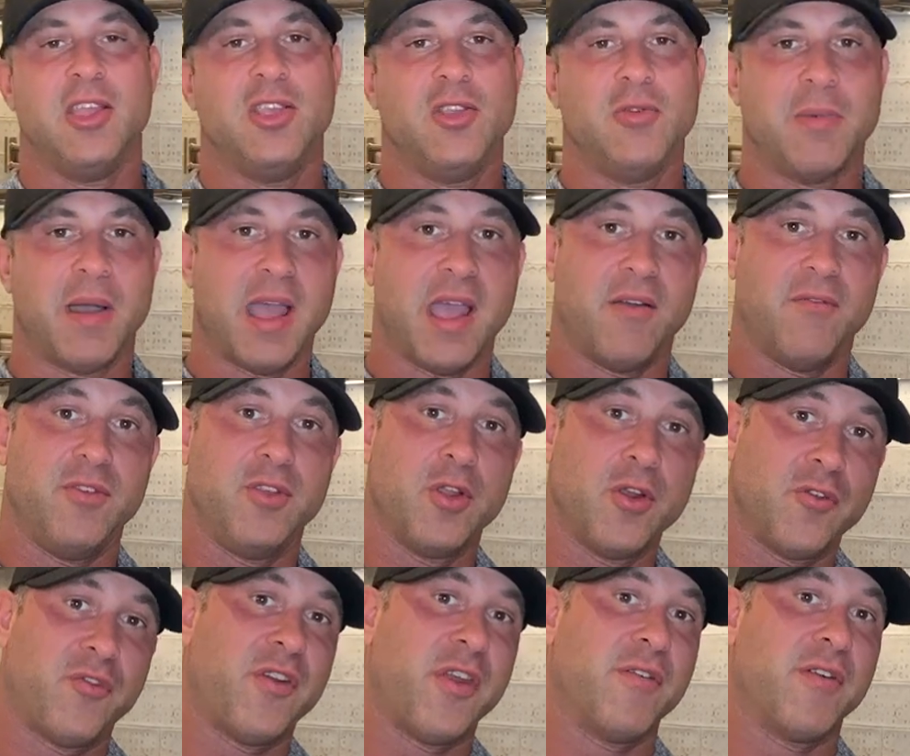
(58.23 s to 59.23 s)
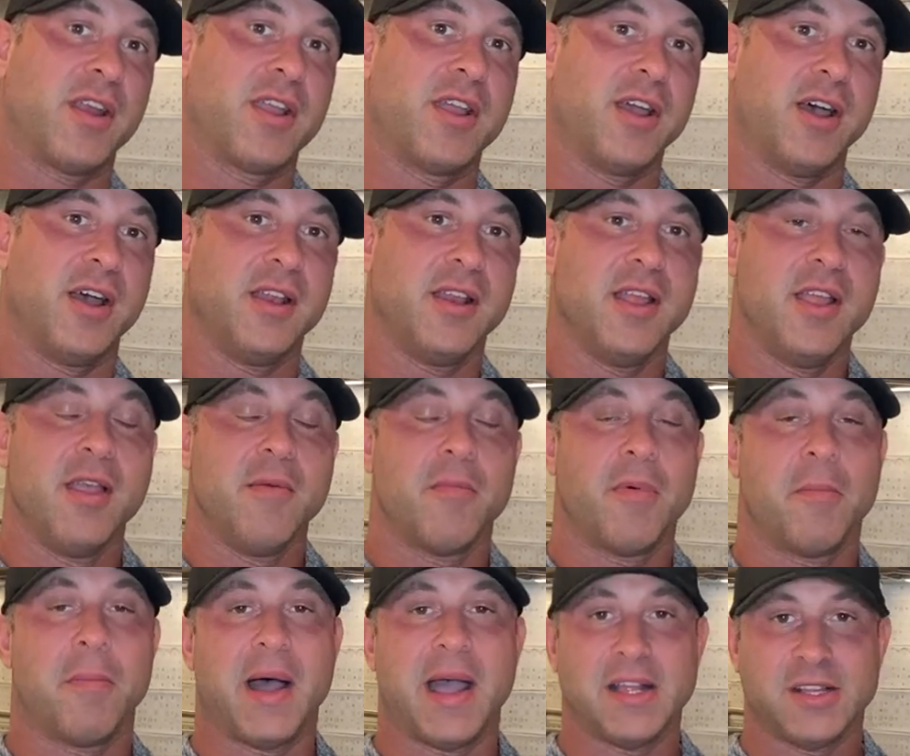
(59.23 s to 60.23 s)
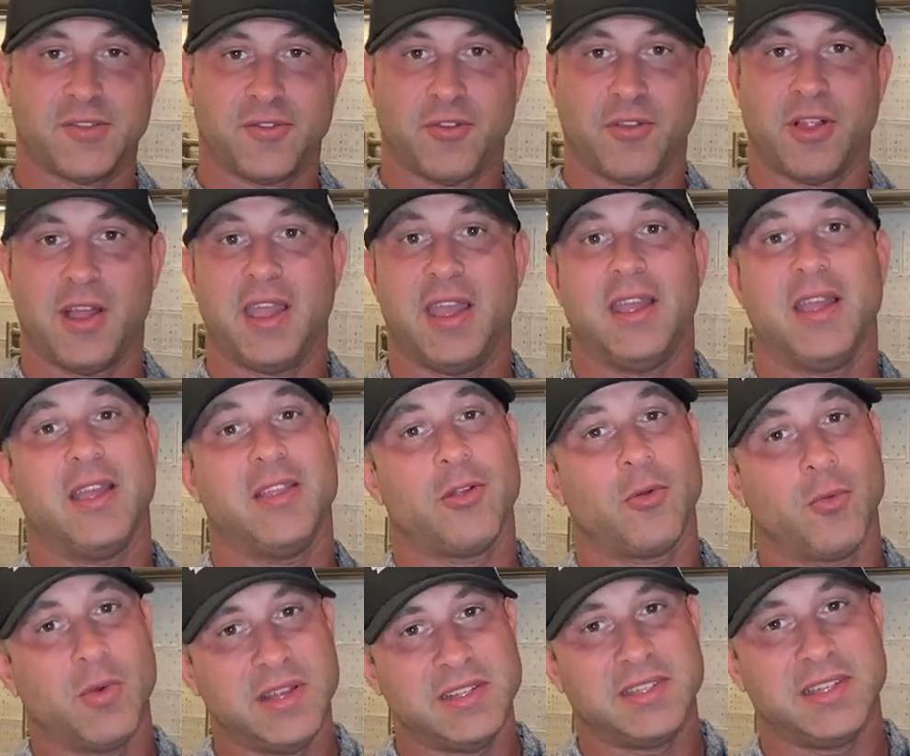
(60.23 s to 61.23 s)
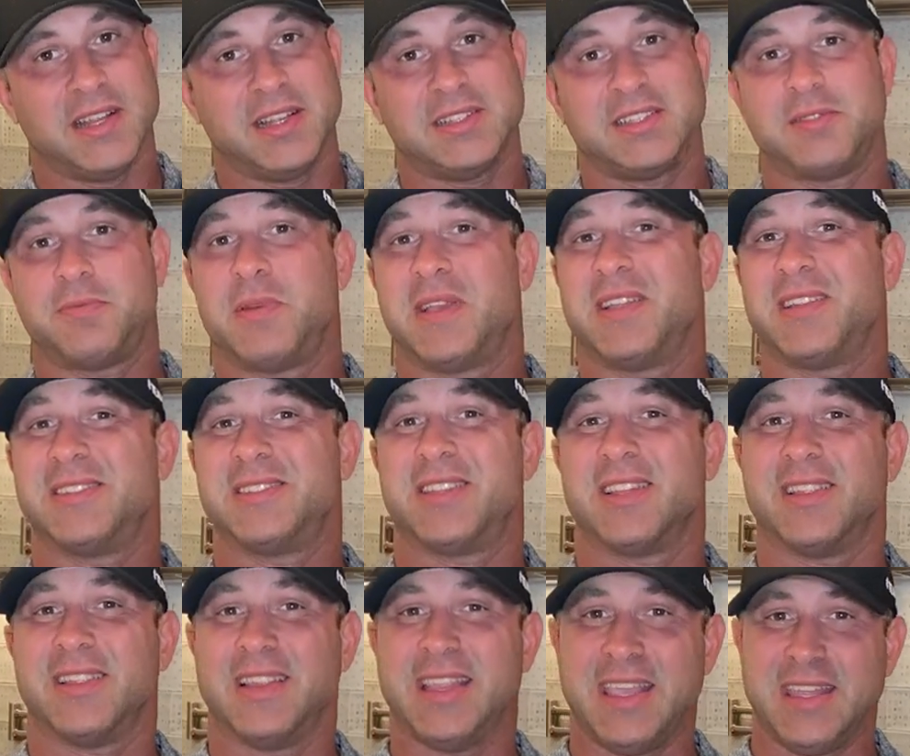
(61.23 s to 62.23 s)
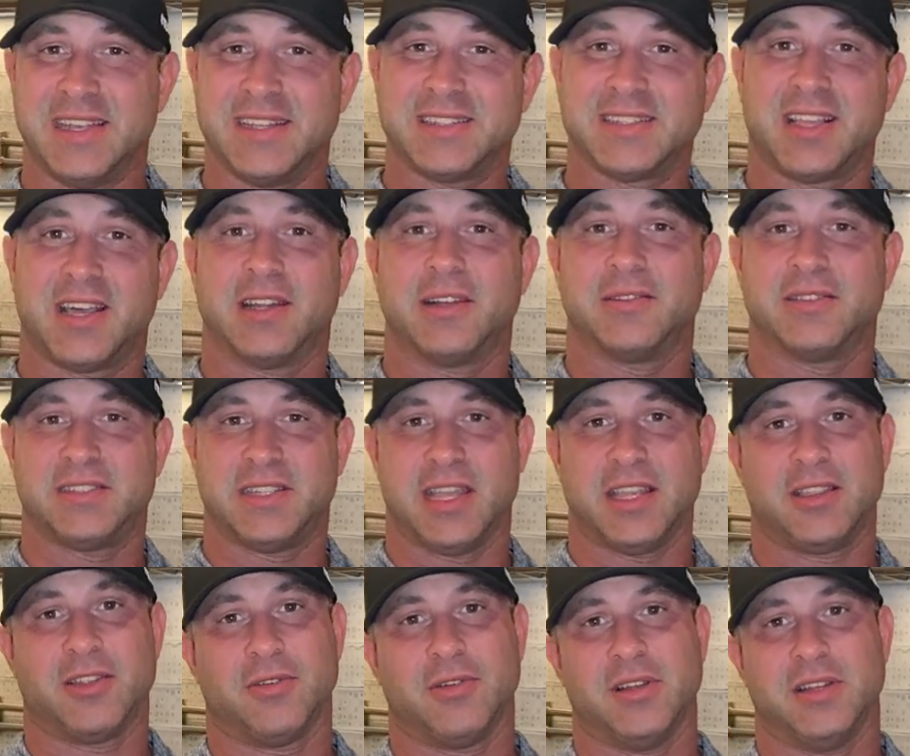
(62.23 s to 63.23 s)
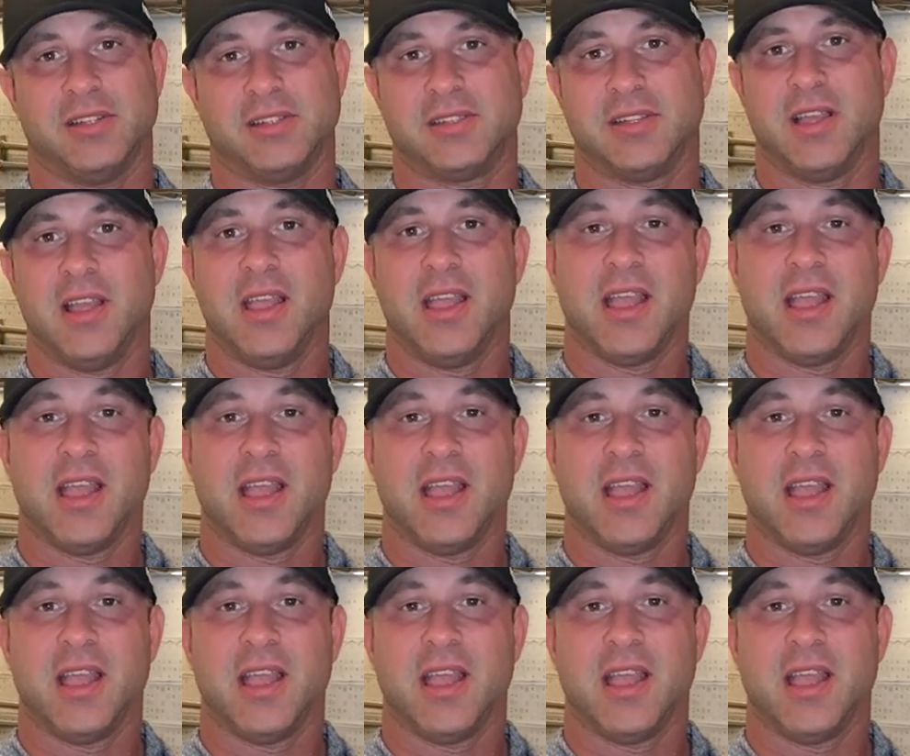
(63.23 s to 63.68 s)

You might have your favorite cut, but mine's filet. And the reason is, is because it's the leanest cut of steak there is.